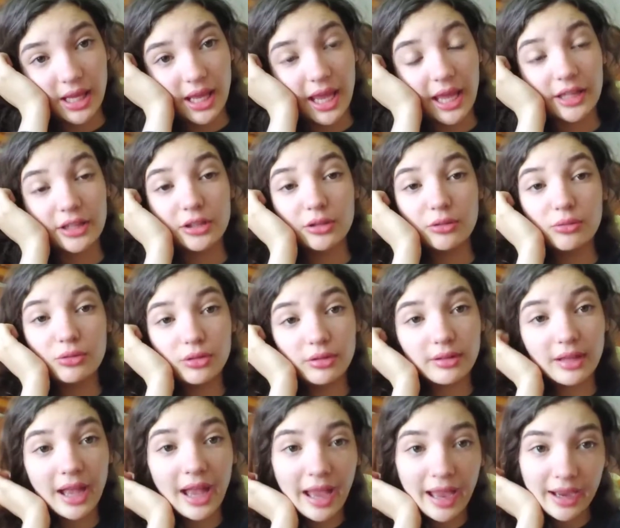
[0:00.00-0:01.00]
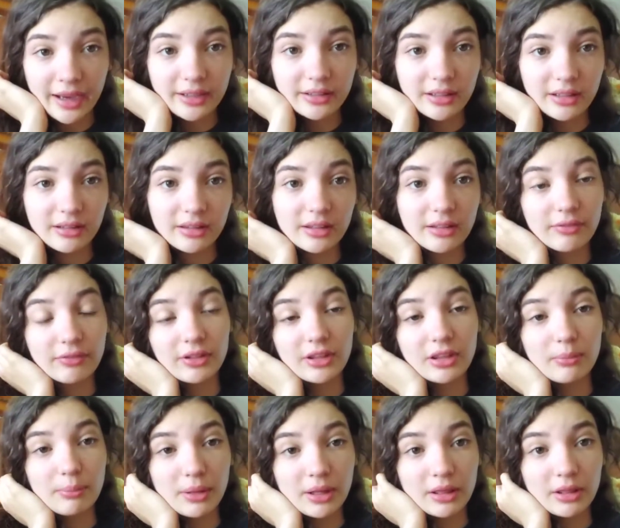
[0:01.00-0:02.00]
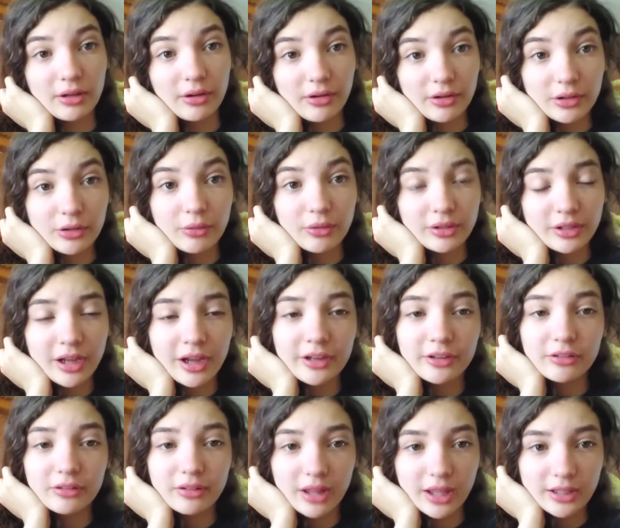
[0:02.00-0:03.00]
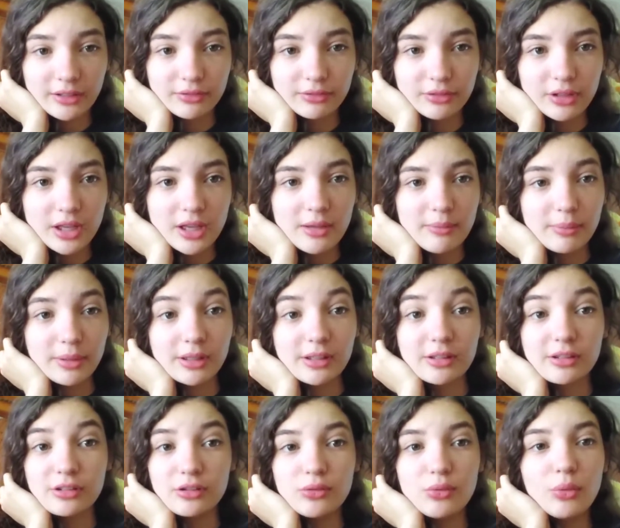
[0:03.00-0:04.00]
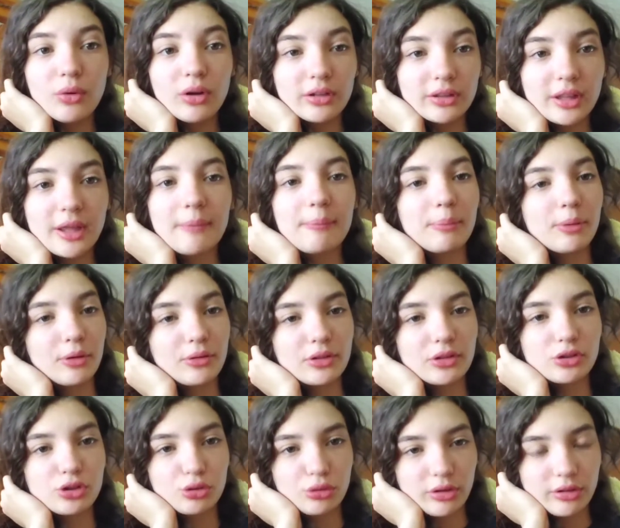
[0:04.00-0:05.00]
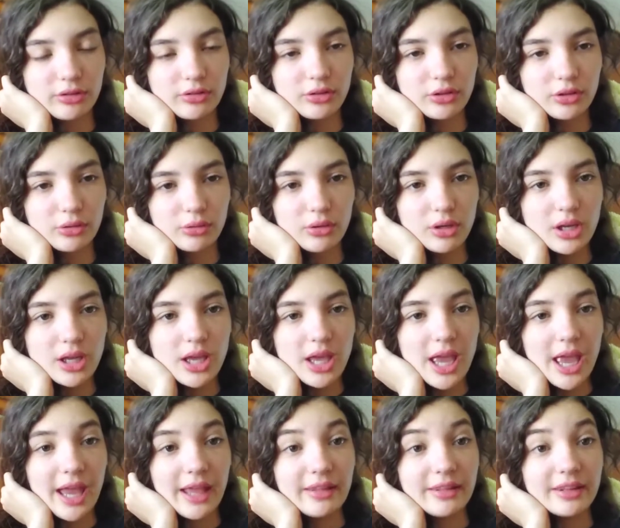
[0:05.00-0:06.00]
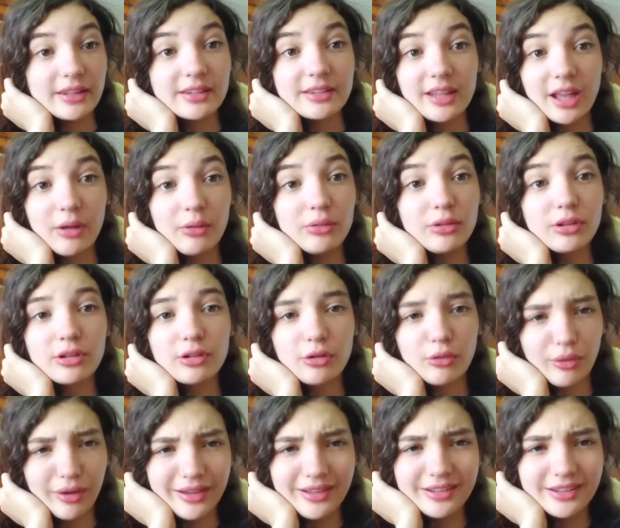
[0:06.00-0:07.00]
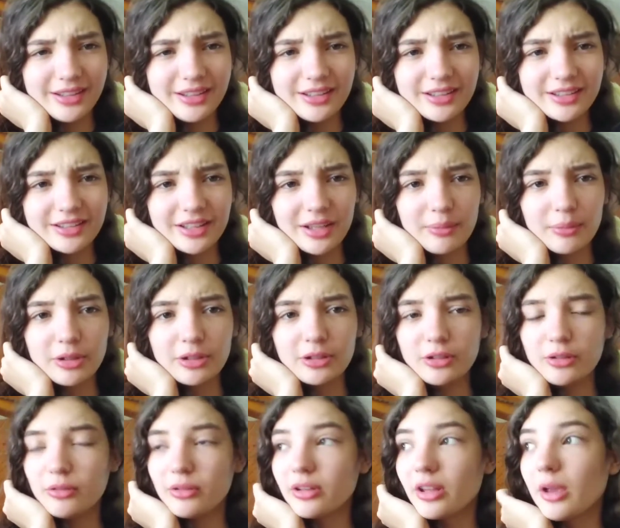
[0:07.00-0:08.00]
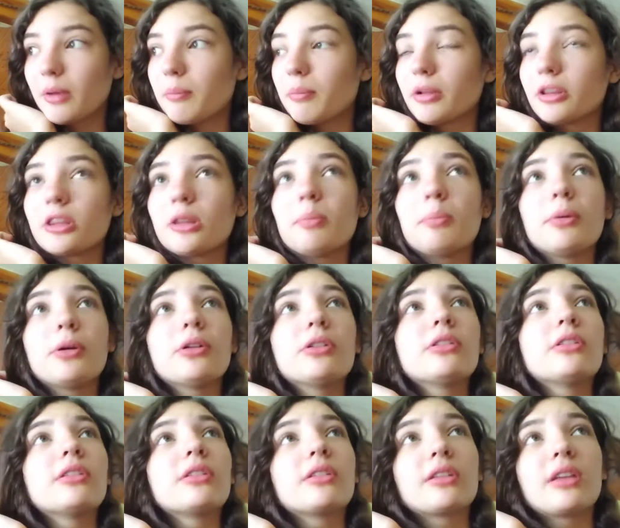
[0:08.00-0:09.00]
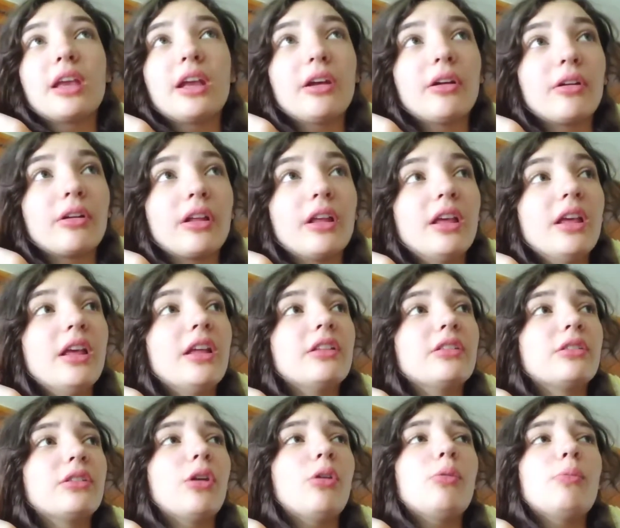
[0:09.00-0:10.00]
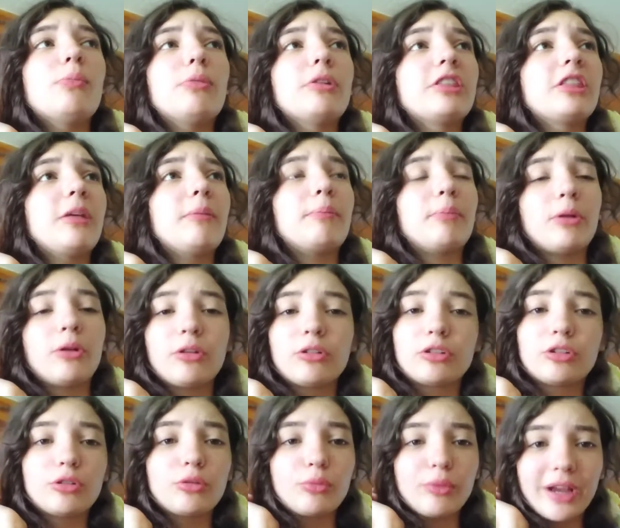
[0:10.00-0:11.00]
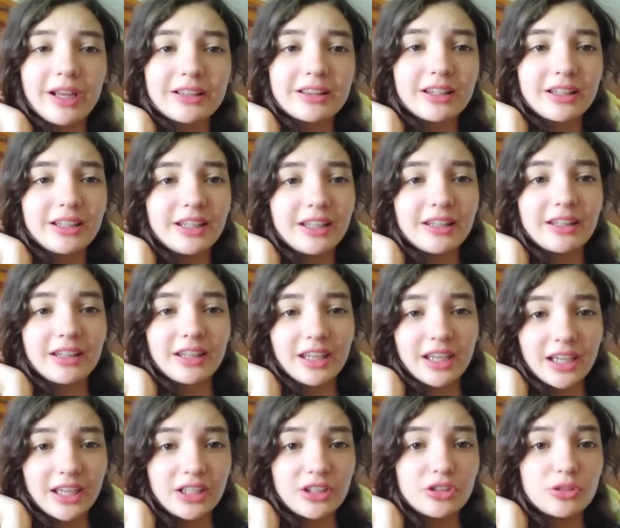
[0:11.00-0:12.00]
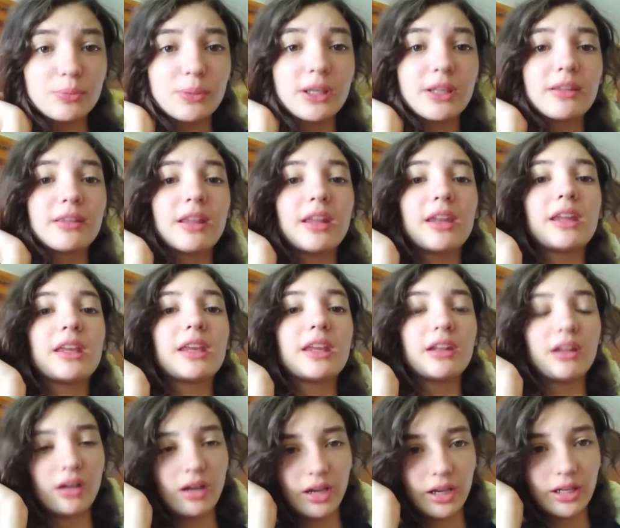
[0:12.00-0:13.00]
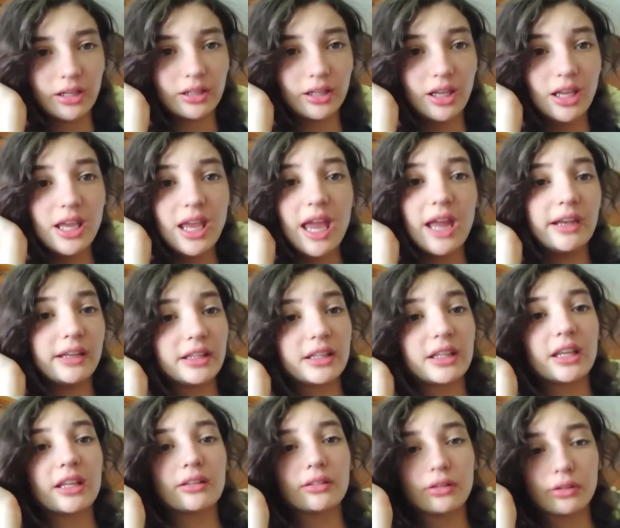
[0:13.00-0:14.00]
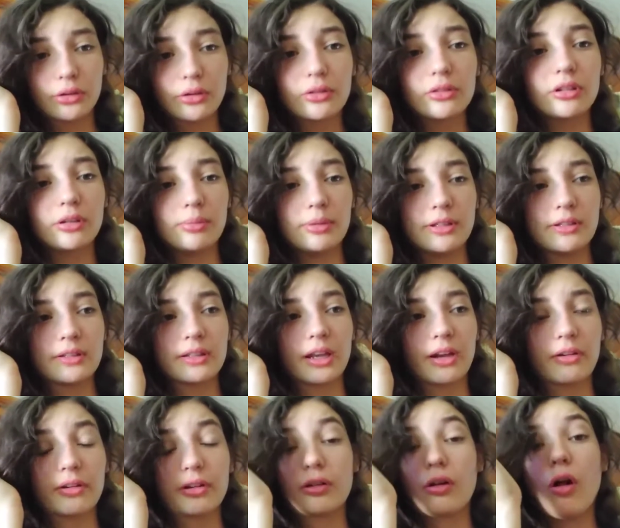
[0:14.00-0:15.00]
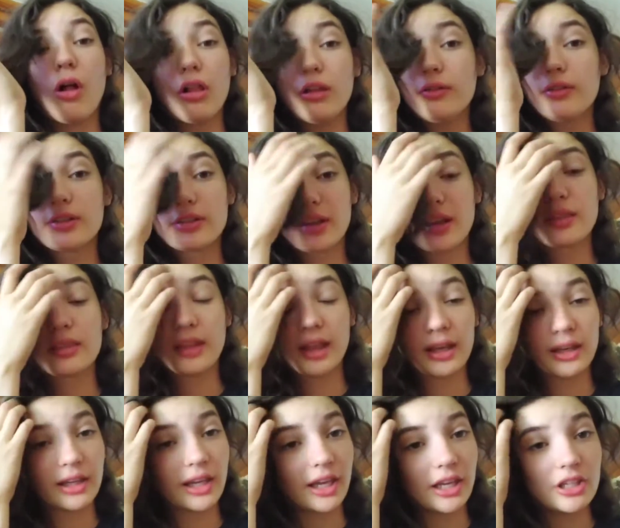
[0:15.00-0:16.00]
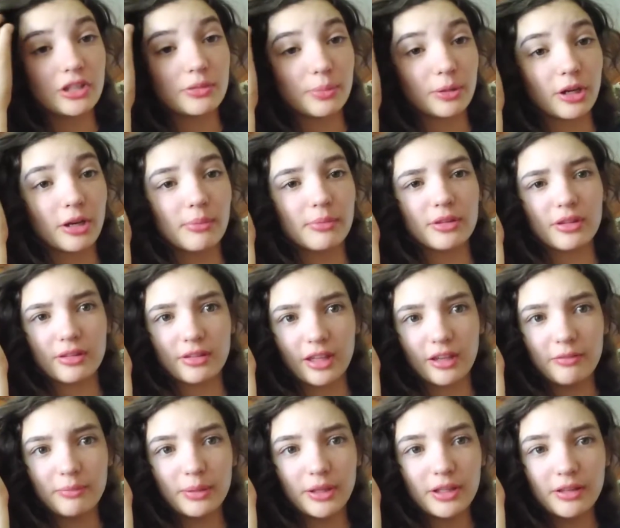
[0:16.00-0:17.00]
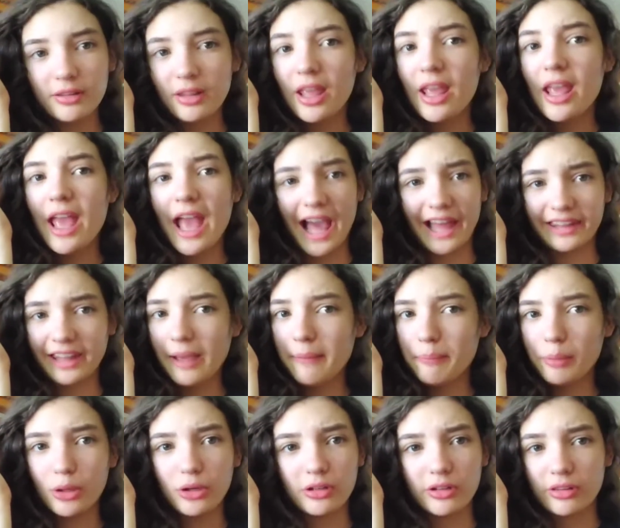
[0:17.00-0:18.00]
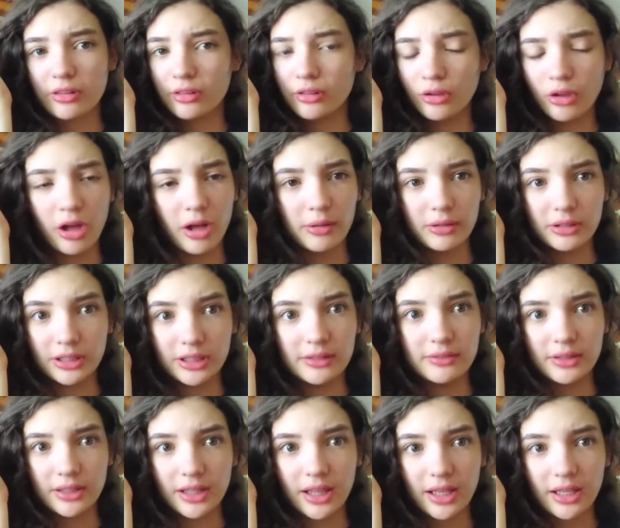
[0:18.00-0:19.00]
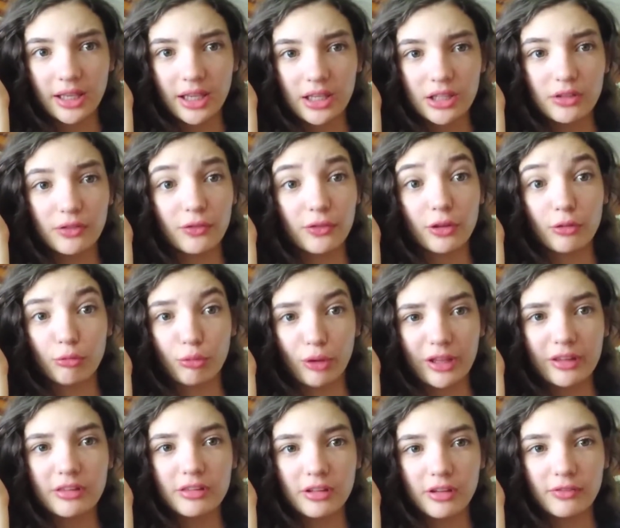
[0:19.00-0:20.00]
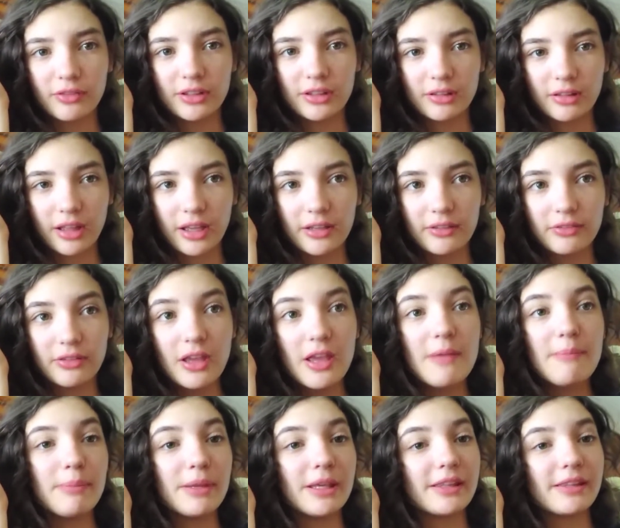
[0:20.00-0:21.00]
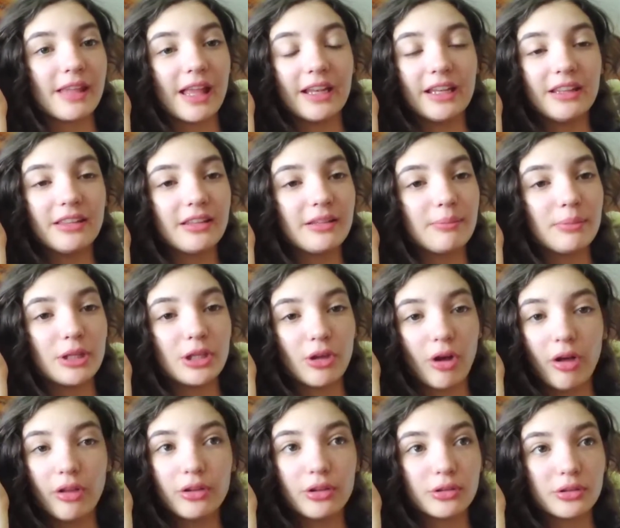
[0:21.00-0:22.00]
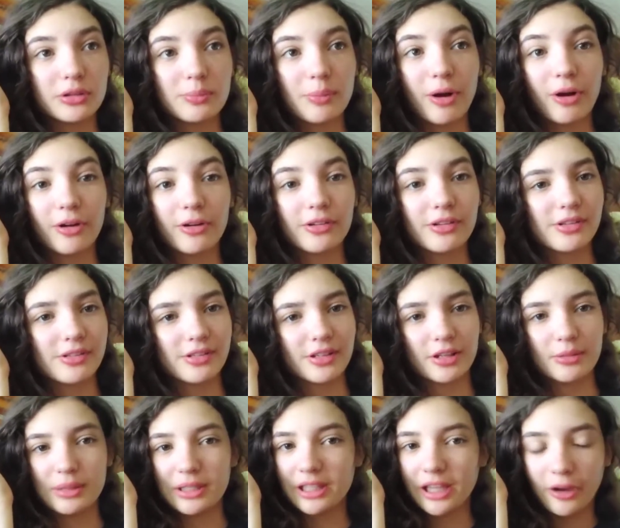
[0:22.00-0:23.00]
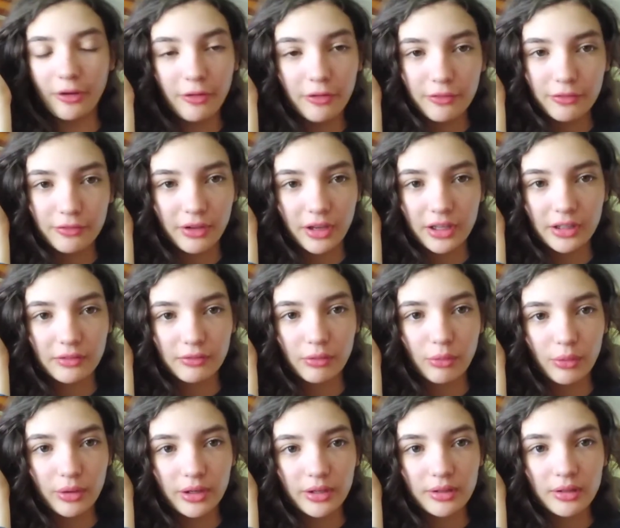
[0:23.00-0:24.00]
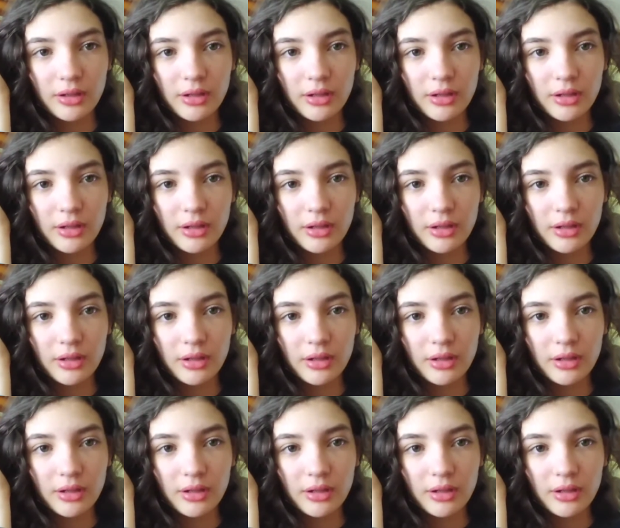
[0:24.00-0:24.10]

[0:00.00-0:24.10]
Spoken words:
And you just act as if it's been there your entire life because you want that bird to trust you. And this sounds crazy to someone who's like, but the bird's scared. Don't put the bird directly in the cage because then it can hide and it can learn to be scared. And all of a sudden that cage becomes a safe place and that bird is not leaving that cage for the rest of its life because anything beyond those bars is going to be terrifying for it.